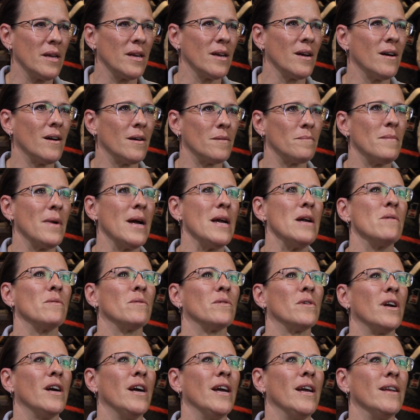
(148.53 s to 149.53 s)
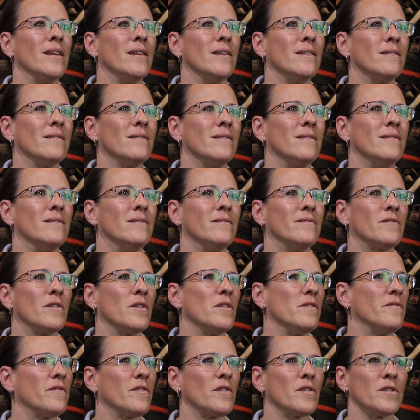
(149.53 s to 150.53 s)
be on my own ride
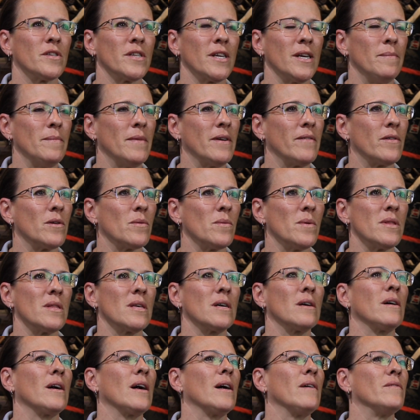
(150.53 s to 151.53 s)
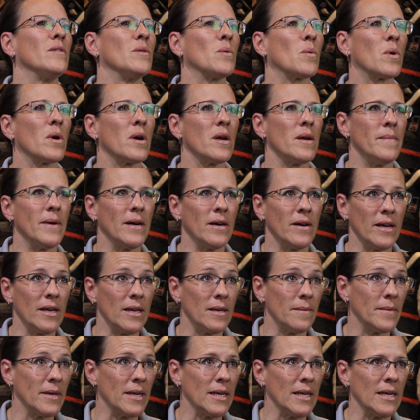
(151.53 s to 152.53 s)
for the first time ever without having to worry
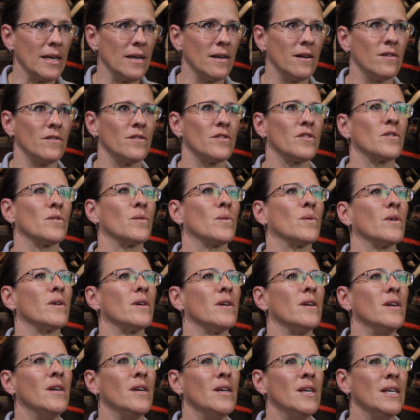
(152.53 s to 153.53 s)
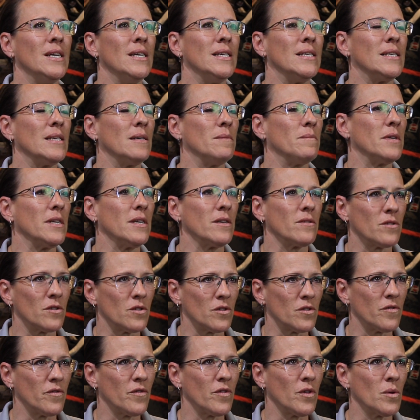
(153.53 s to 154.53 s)
about anybody else or somebody
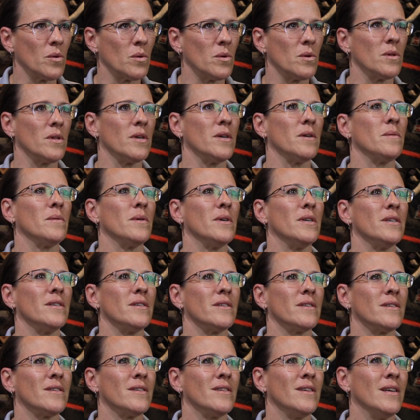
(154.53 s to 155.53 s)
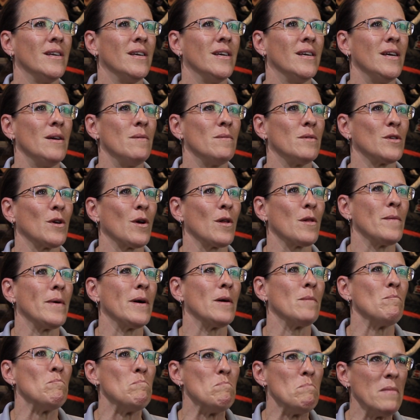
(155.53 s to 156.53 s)
else's fuel. It was
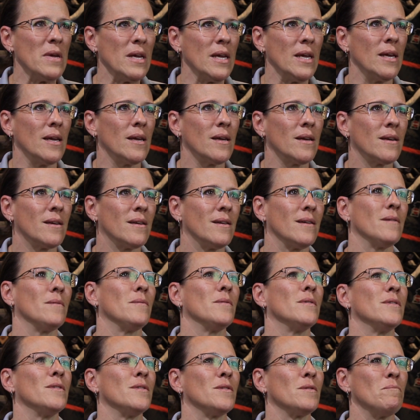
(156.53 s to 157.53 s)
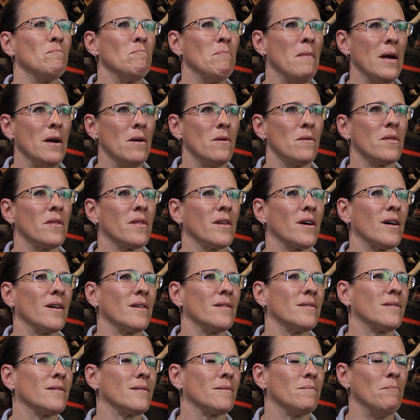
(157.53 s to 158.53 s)
all about me. It was my own
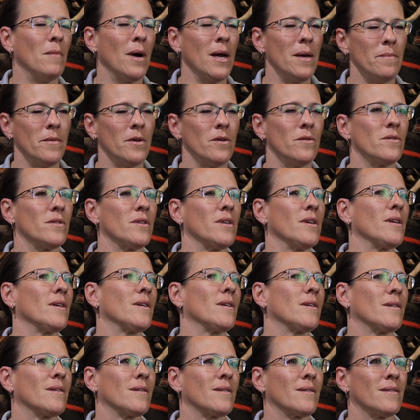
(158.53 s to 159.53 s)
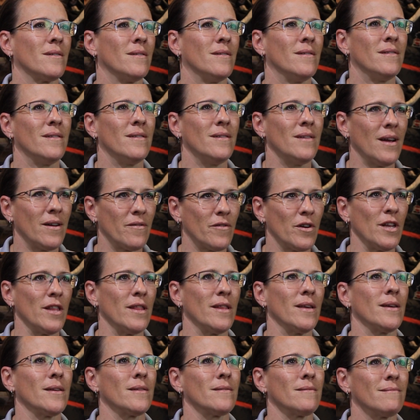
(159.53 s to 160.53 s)
thoughts, my music,
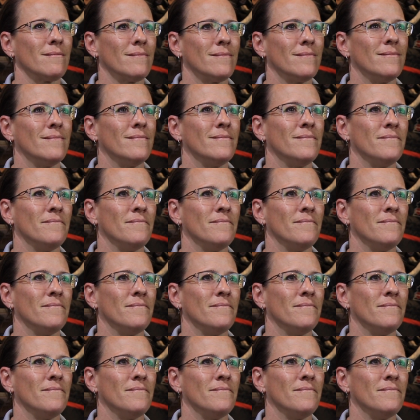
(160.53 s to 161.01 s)
everything.